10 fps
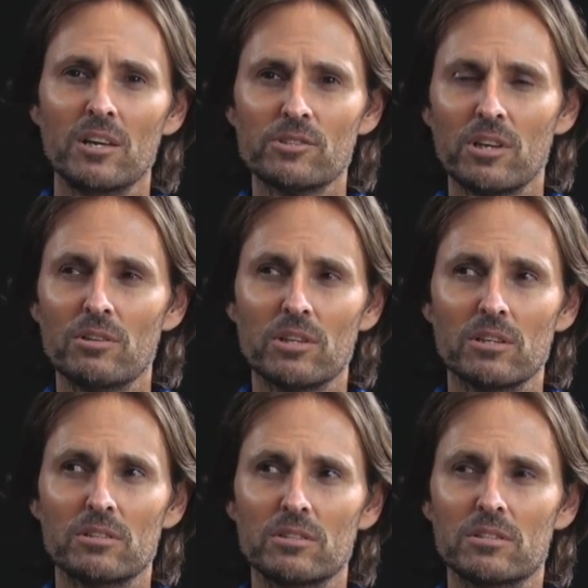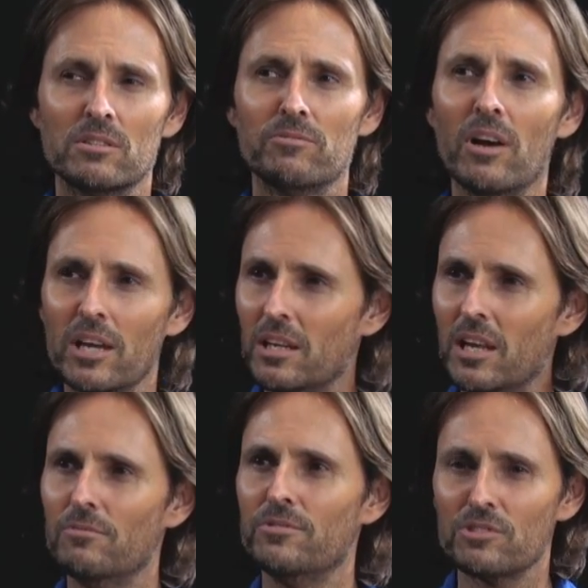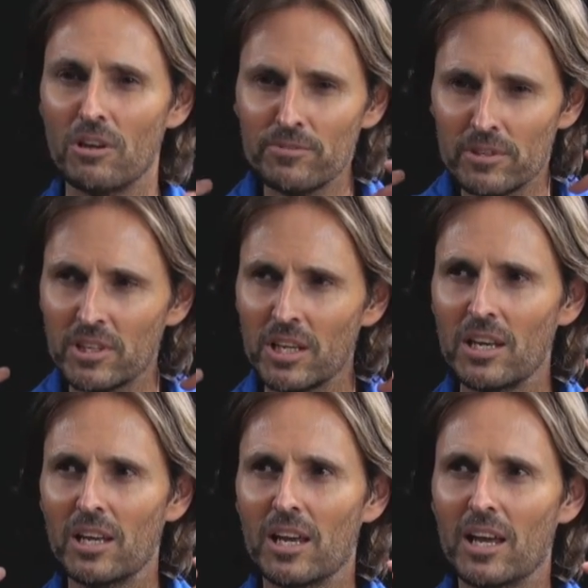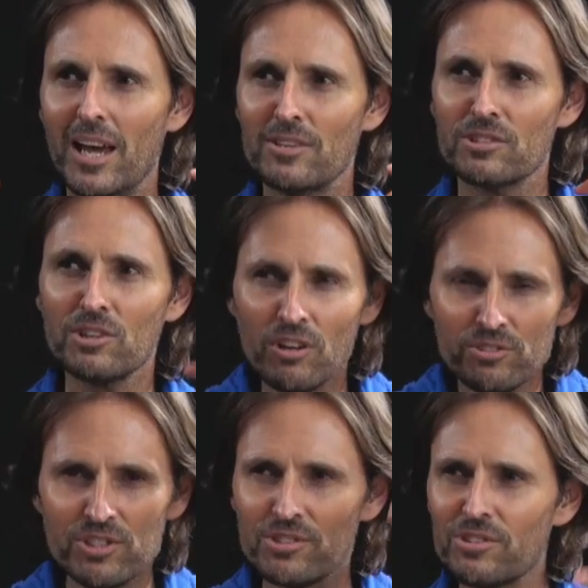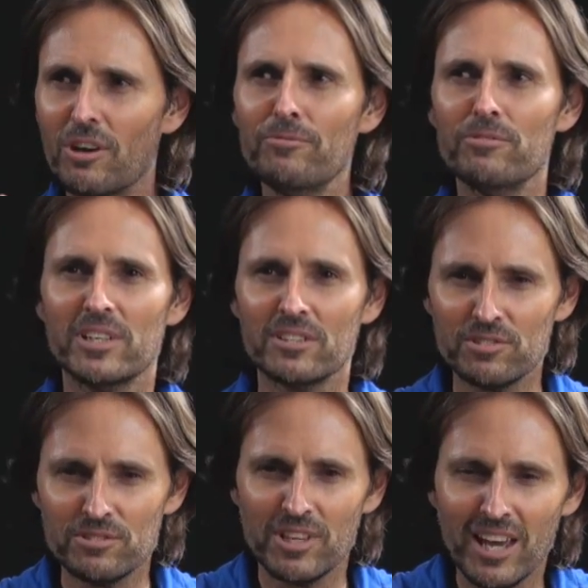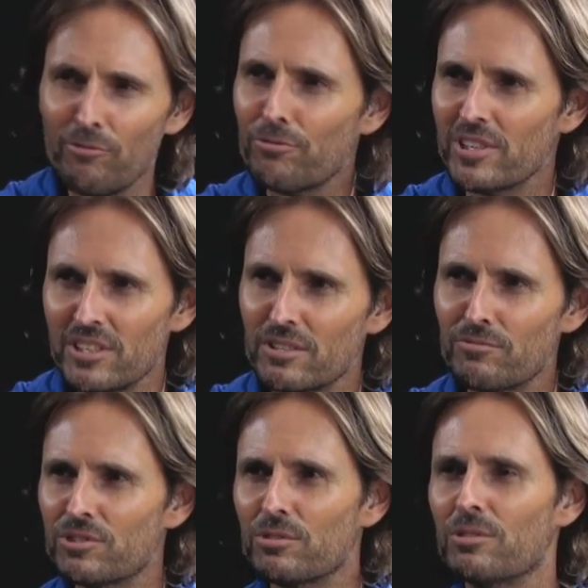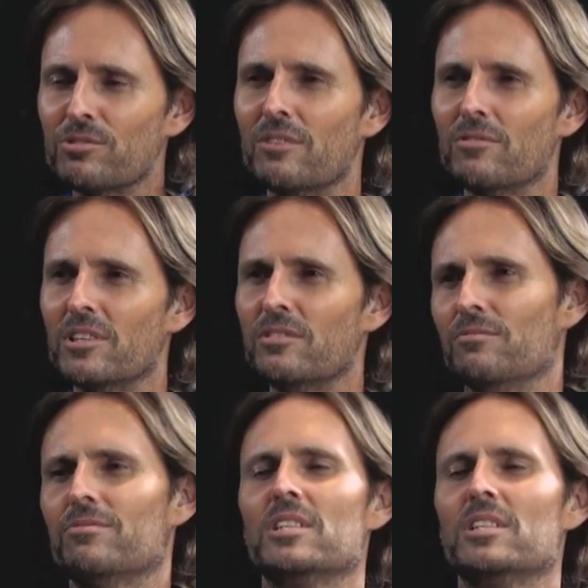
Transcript: so that divine love is offered as a conscious offering to every individual who's ever lived,